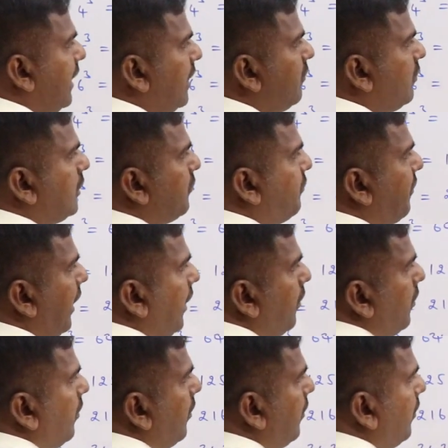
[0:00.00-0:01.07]
ending with
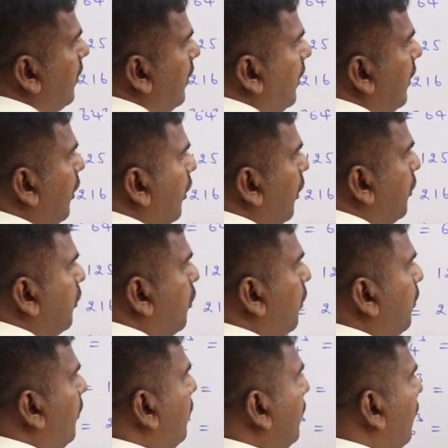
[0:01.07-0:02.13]
5,
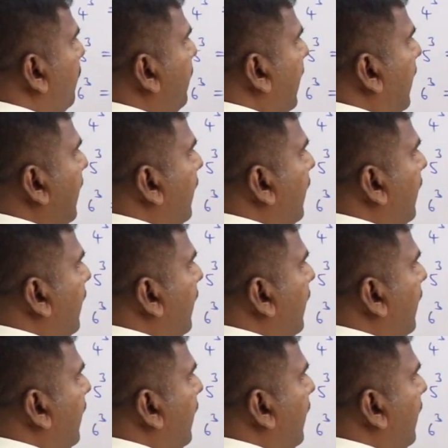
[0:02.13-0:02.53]
cube root will be